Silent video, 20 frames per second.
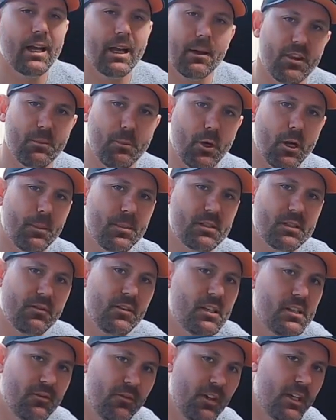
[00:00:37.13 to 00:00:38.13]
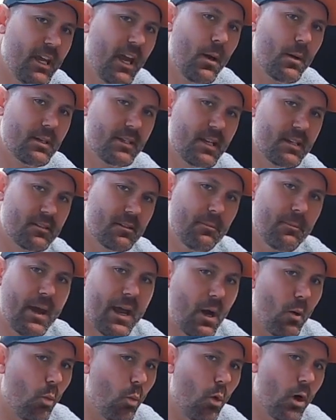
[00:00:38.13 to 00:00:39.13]
For the purpose of this video, it doesn't
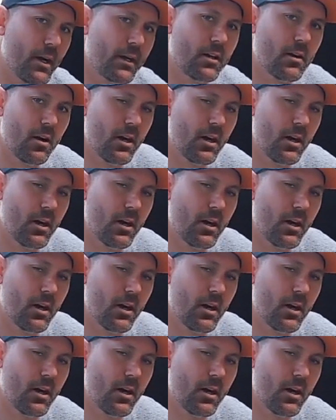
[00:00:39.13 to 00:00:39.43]
matter what